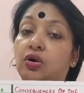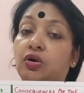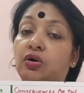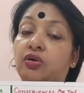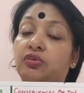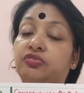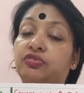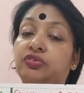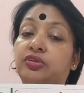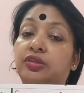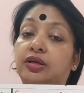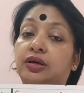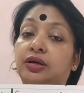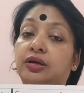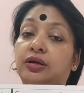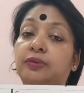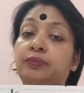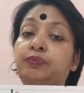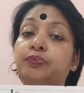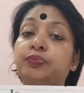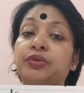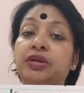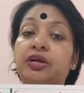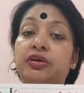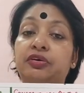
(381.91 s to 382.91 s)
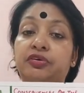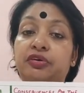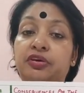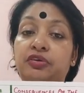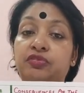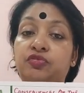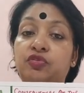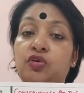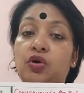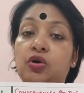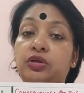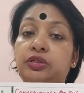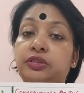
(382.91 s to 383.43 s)
of the
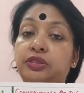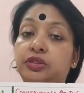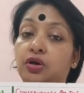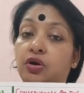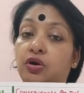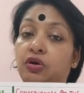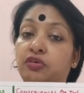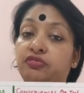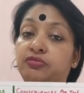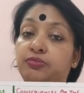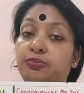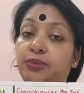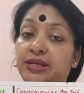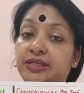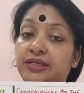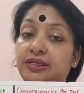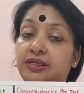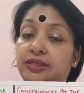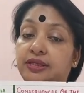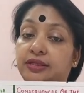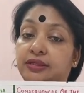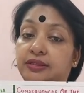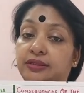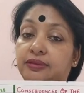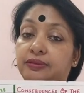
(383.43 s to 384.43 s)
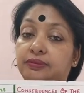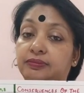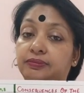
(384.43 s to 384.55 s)
revolt of Bastar?